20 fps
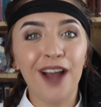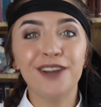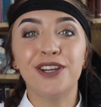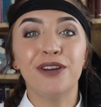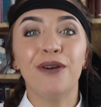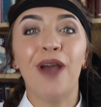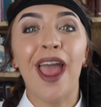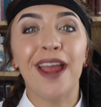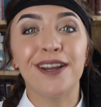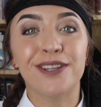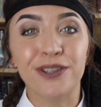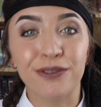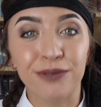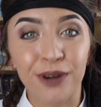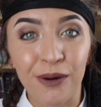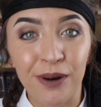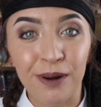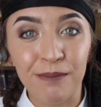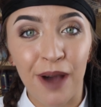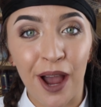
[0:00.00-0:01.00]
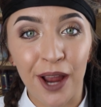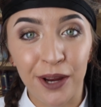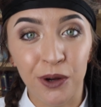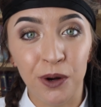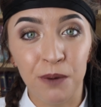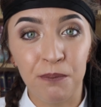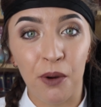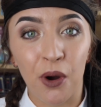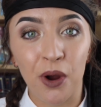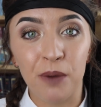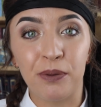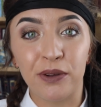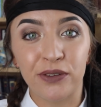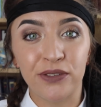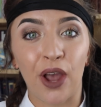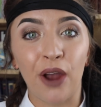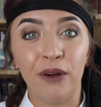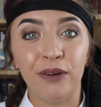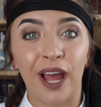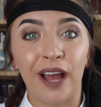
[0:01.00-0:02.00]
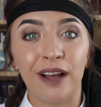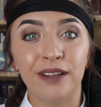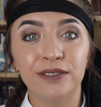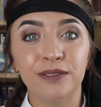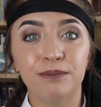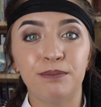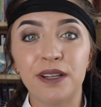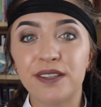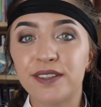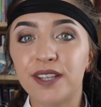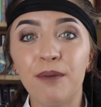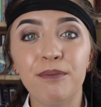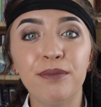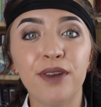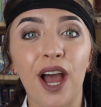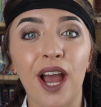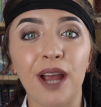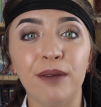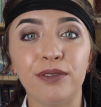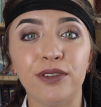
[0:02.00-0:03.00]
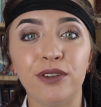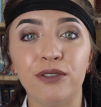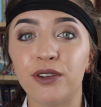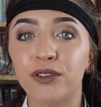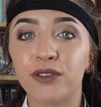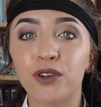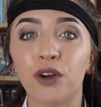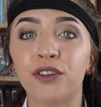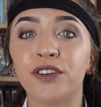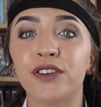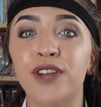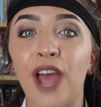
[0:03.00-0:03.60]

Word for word: I do hate to ruin my good boy persona, but sometimes you just got to